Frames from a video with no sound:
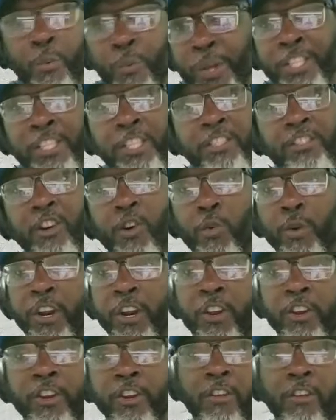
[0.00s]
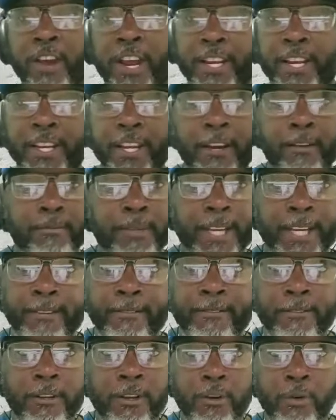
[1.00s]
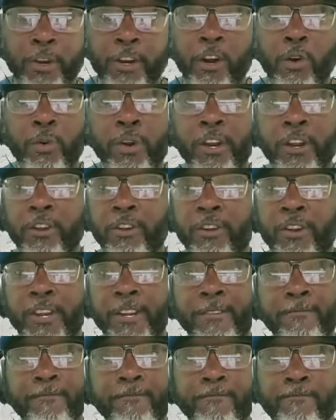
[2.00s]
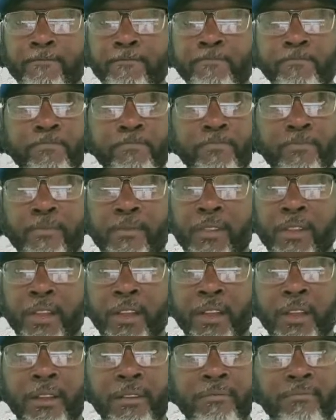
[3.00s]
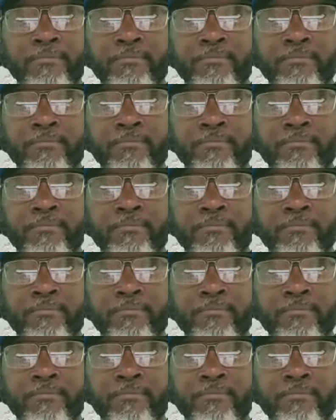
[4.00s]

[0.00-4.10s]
Because right now, we just don't want to hear it right now, man. We don't want to hear it.